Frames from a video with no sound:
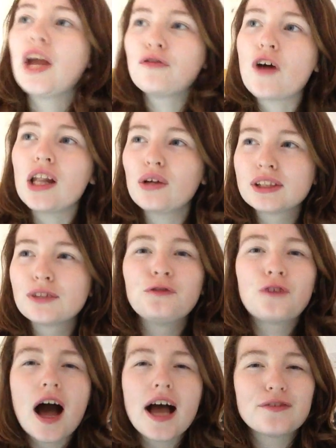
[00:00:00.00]
It follows
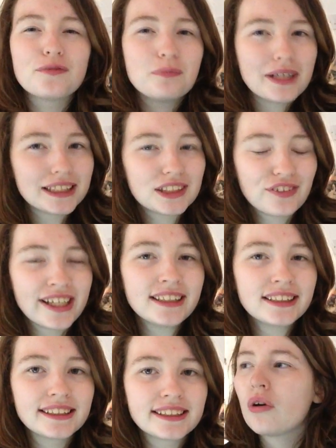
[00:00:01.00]
five
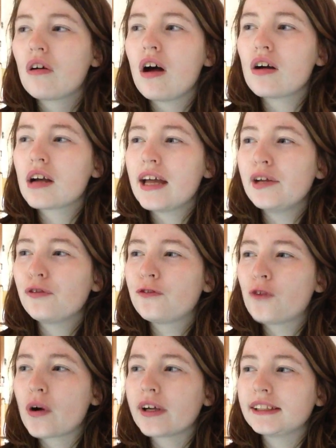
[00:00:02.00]
misfits who are all kind of
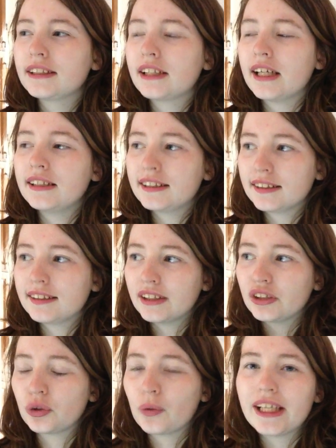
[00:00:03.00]
forced into
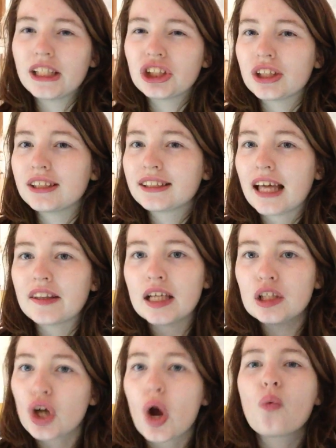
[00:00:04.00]
situations that
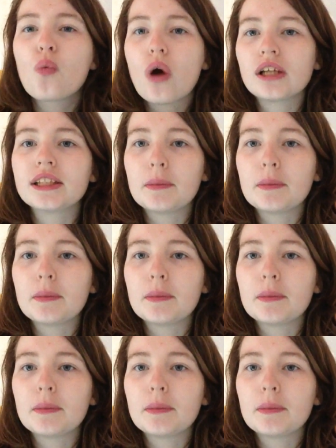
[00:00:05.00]
they don't want